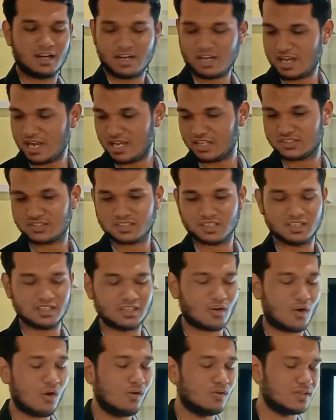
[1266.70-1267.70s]
has
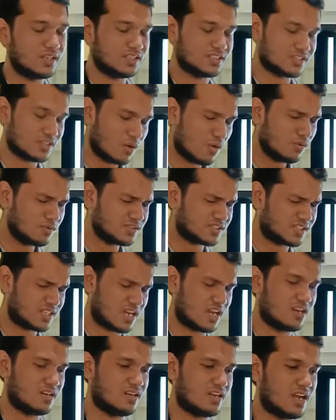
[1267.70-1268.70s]
its own
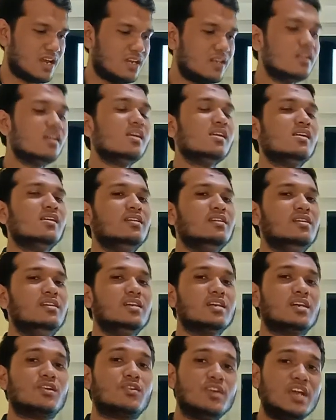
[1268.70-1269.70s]
stand that the
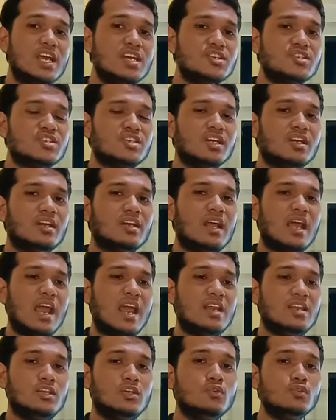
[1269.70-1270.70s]
creation
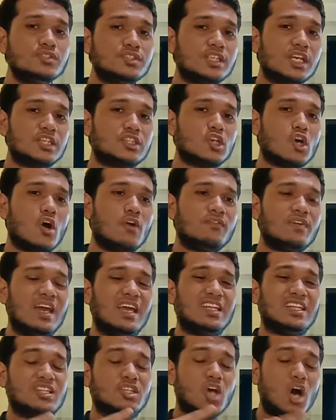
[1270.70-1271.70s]
and usage of
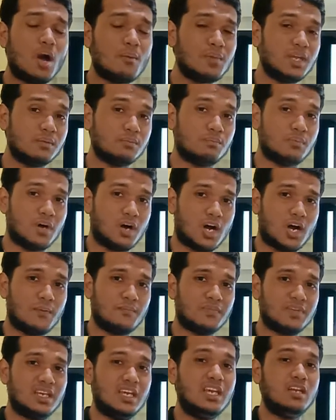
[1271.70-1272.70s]
atomic
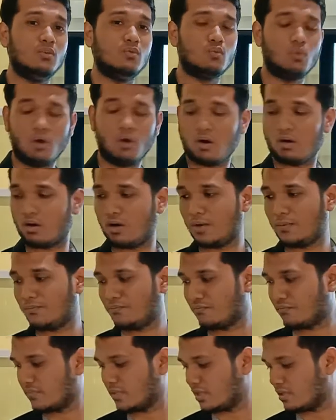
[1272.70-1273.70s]
bomb in war
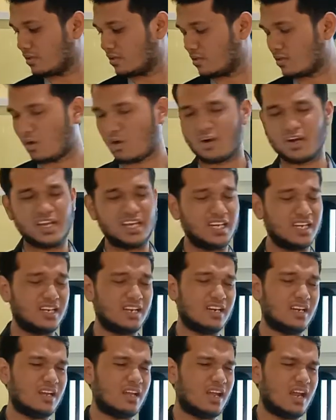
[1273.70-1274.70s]
or
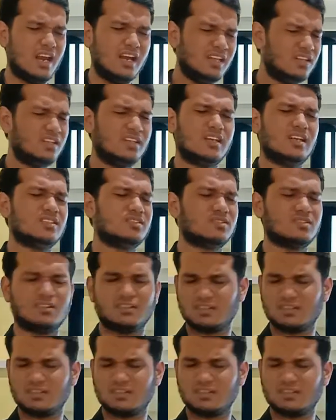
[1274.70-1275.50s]
in anything else,